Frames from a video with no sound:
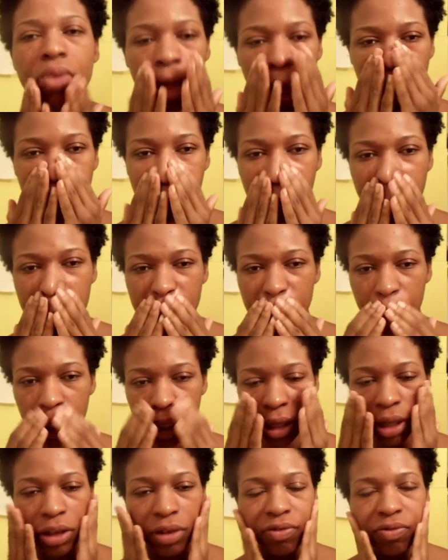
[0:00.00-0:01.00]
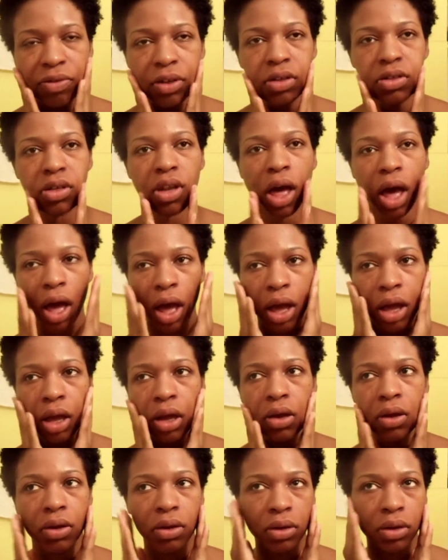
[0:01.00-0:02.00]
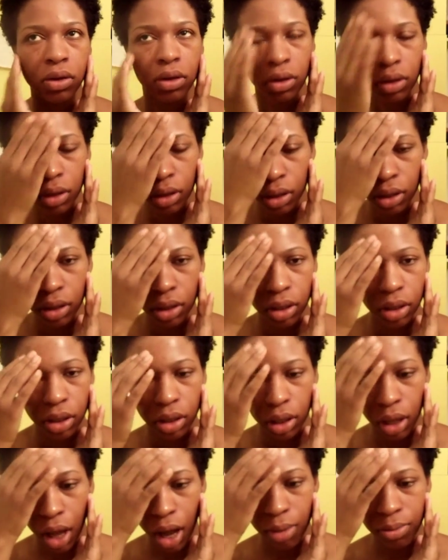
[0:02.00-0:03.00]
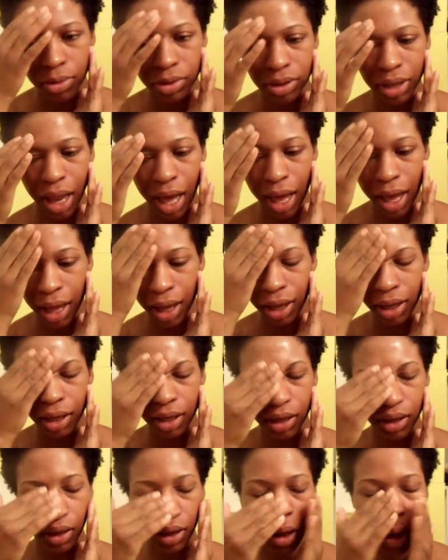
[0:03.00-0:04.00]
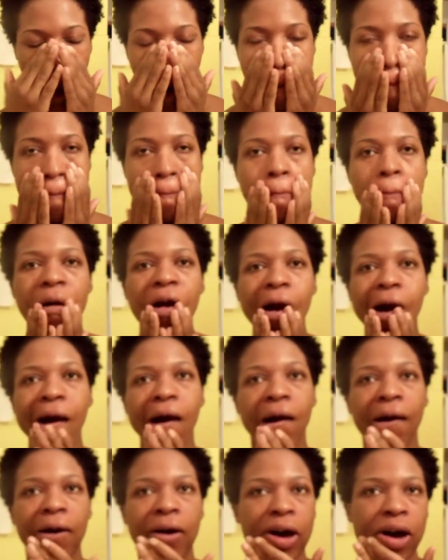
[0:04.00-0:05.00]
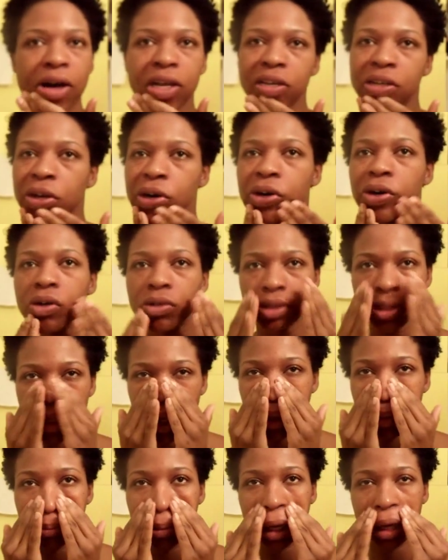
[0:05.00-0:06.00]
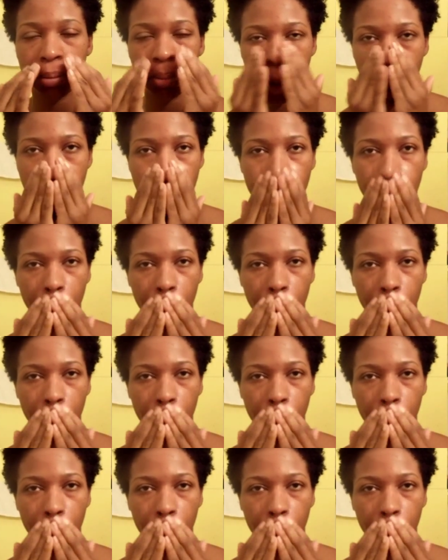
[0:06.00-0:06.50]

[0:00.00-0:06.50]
and my skin feels like, almost like dull sandpaper.